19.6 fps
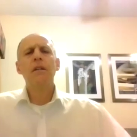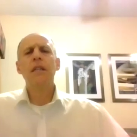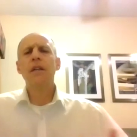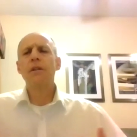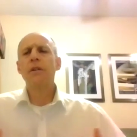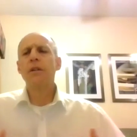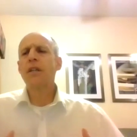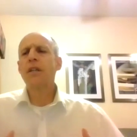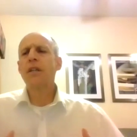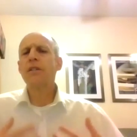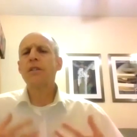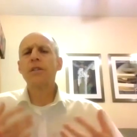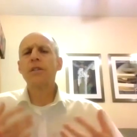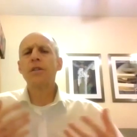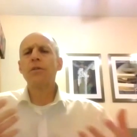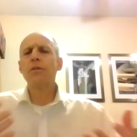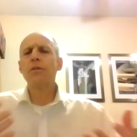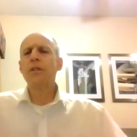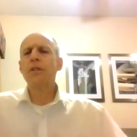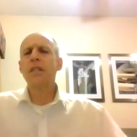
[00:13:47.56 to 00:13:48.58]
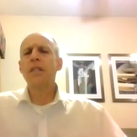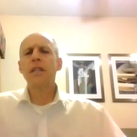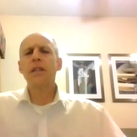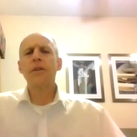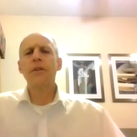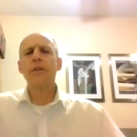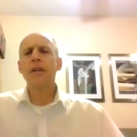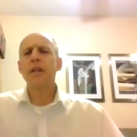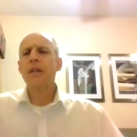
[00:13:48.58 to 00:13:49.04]
their concerns
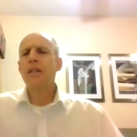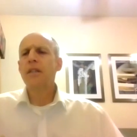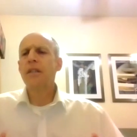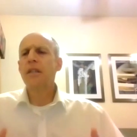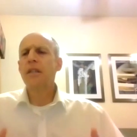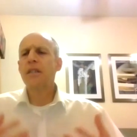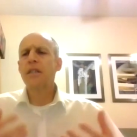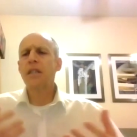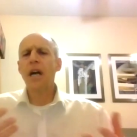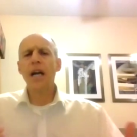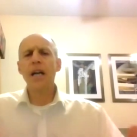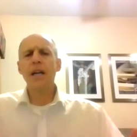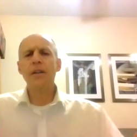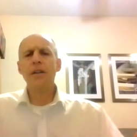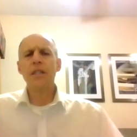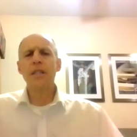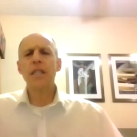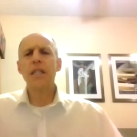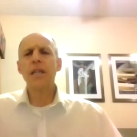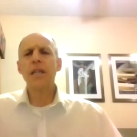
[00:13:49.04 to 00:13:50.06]
and their desires